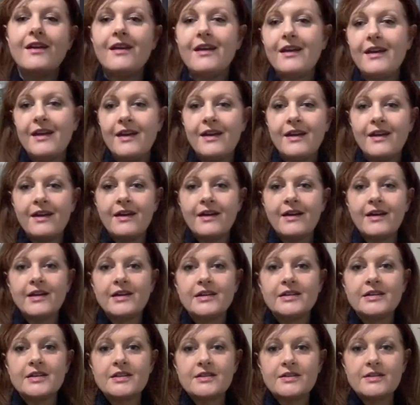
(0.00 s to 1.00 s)

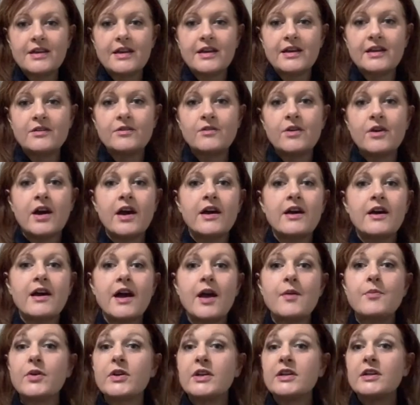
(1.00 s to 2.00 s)
And then I
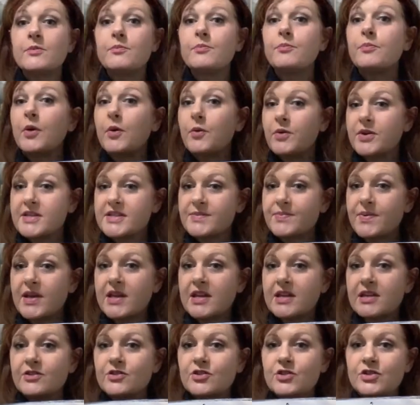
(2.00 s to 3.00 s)
put in a bonus
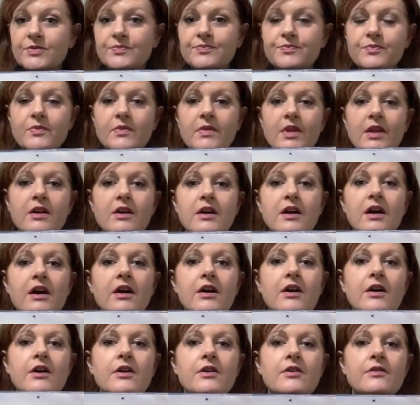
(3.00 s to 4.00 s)
page
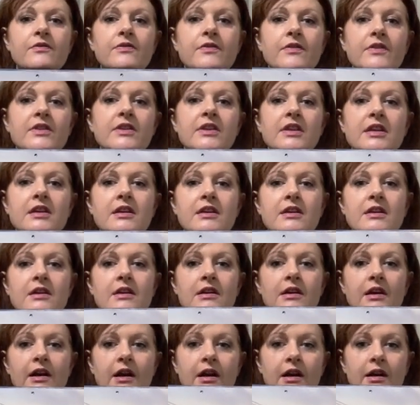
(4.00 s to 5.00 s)
of the
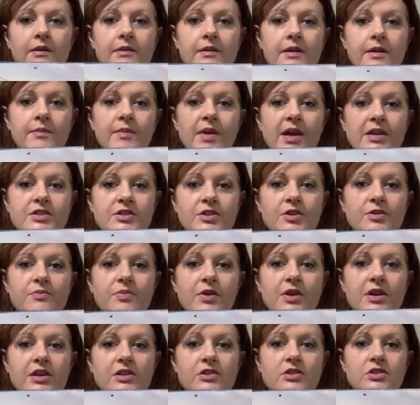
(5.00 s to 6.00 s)
Ambassador
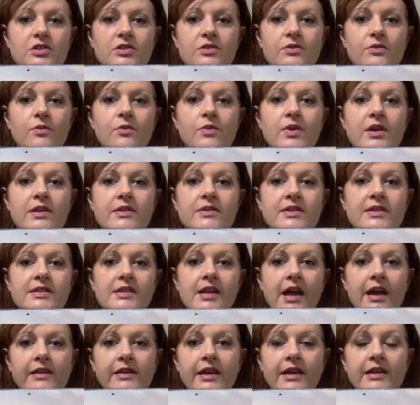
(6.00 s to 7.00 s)
Bridge with the
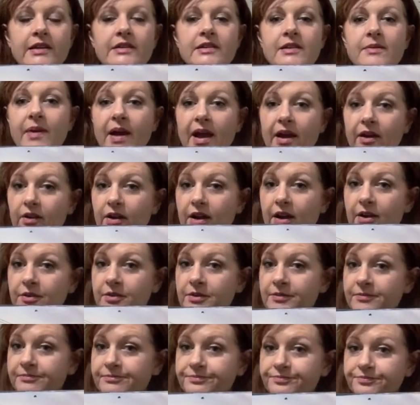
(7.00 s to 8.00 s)
skyline in the
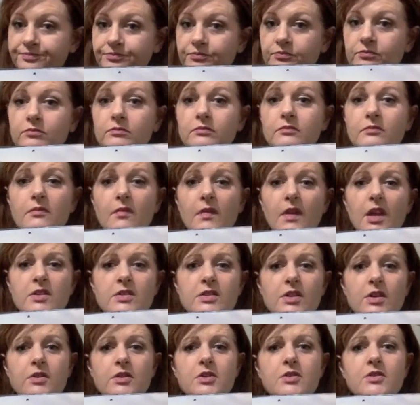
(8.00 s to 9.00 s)
background.
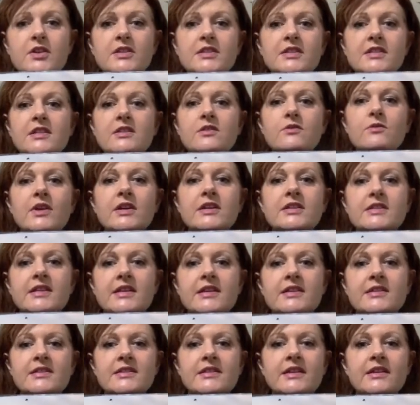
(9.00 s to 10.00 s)
So you can see the
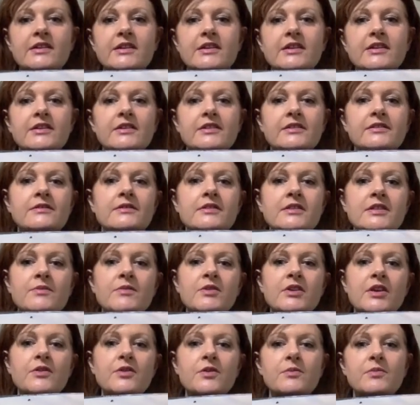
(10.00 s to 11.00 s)
Renaissance Center and some of
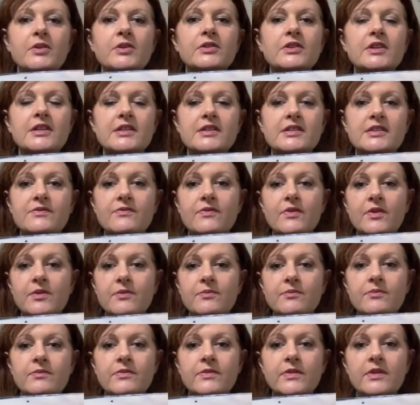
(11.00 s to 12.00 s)
the other buildings
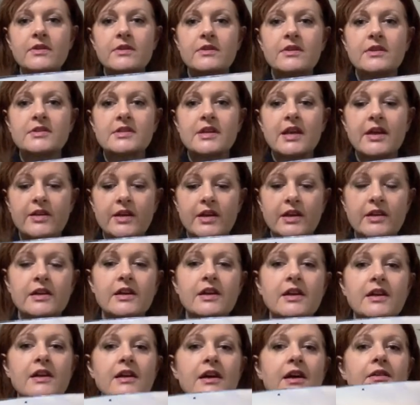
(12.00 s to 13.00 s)
from the skyline.
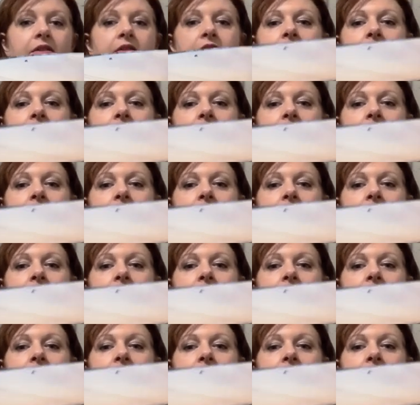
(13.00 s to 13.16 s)
And then